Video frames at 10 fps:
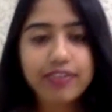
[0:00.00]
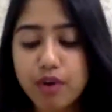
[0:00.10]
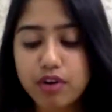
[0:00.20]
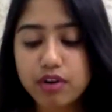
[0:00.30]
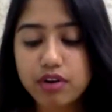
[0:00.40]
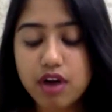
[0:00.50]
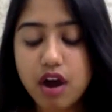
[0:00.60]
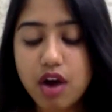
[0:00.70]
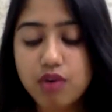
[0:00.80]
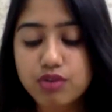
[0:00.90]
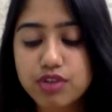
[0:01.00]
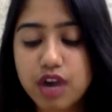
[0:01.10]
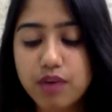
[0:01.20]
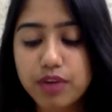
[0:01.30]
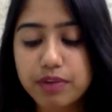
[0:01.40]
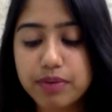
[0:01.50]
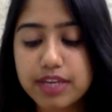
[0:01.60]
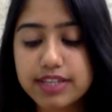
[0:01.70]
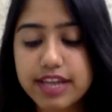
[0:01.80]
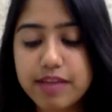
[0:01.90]
Harry Potter. How to start
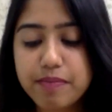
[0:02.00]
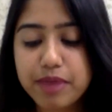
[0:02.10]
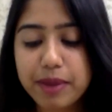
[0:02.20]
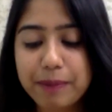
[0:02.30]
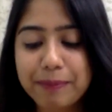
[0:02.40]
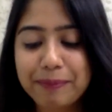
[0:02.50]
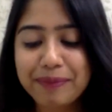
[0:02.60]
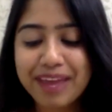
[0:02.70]
with? Please help me.